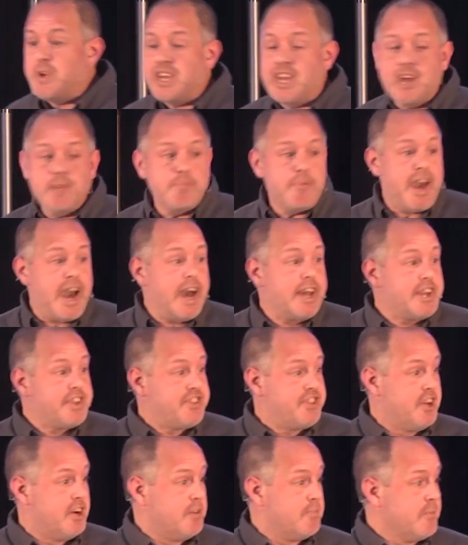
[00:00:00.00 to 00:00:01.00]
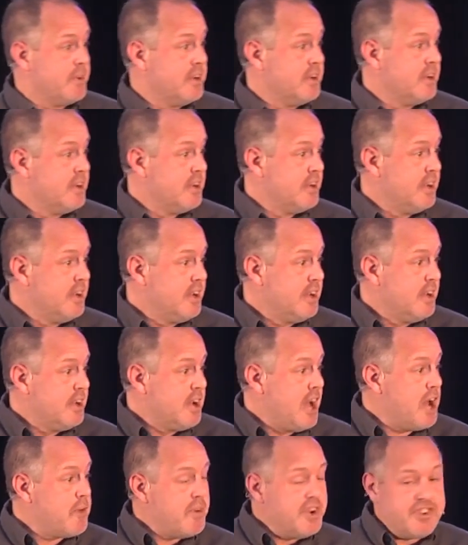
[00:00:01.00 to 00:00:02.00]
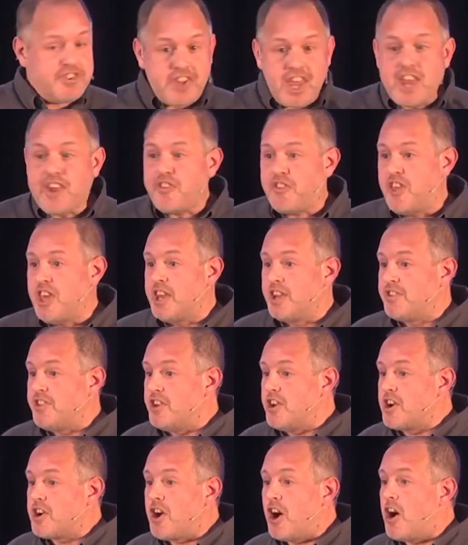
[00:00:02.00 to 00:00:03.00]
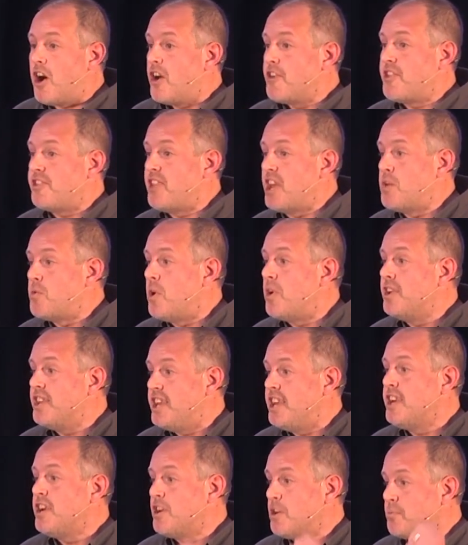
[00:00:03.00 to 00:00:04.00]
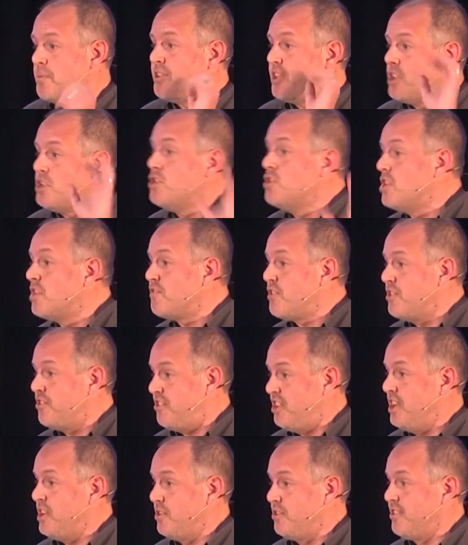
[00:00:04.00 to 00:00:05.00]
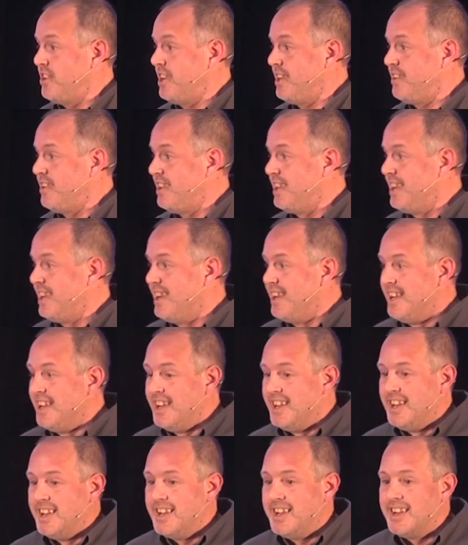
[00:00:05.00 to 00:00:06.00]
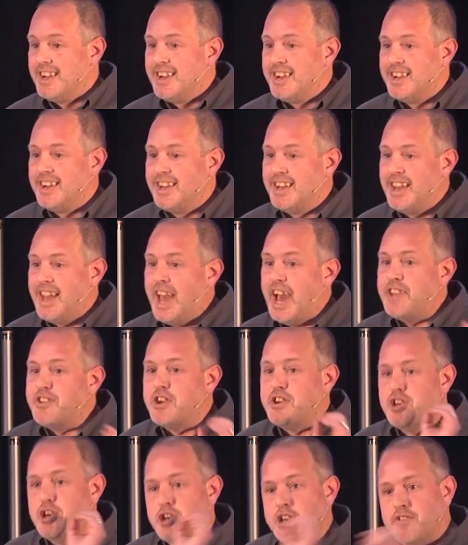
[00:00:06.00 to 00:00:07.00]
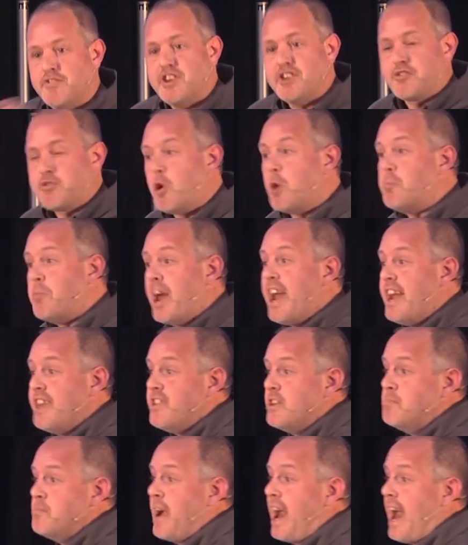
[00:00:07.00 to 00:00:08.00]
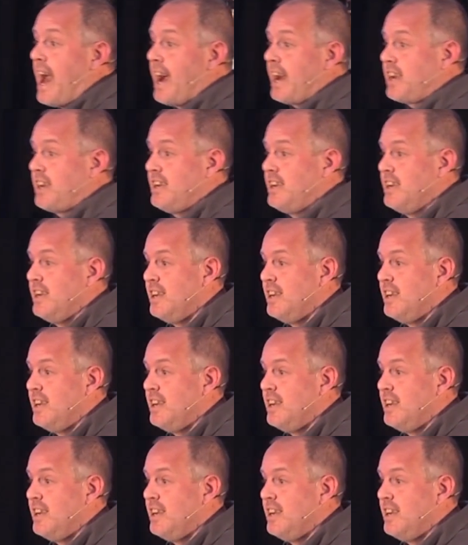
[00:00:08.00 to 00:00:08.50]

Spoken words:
we get mad at them. And we say things in our car that they won't hear, but the universe hears it. And the universe will pay them back.